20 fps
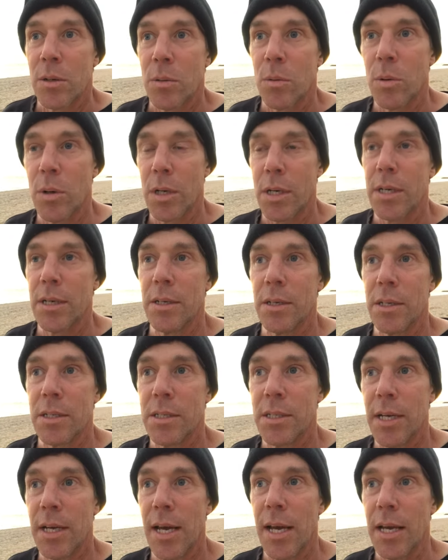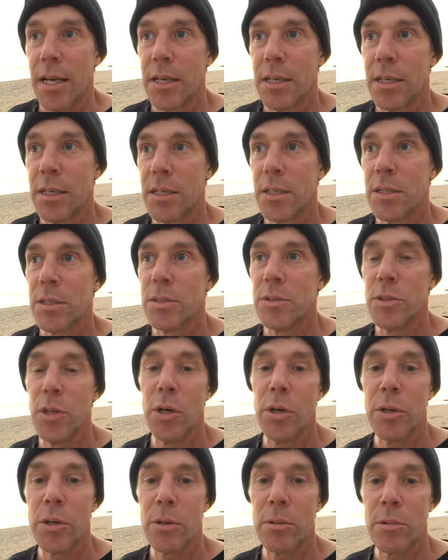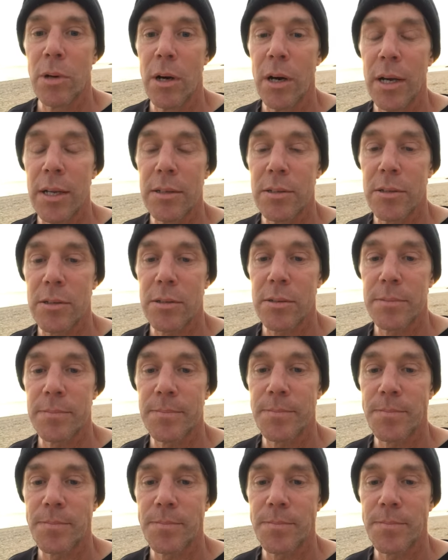What can I say? Know your rights.